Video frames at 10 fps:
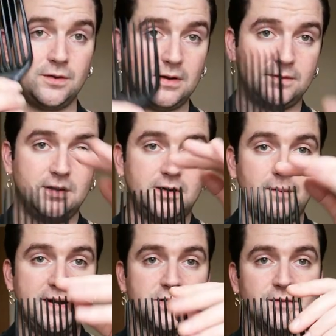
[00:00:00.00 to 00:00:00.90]
The, the
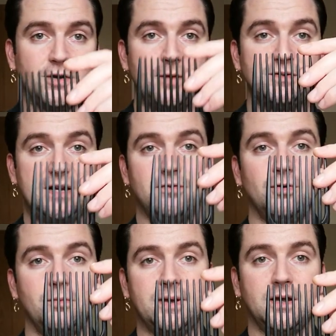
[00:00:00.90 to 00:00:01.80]
dimensions of the comb in general are a lot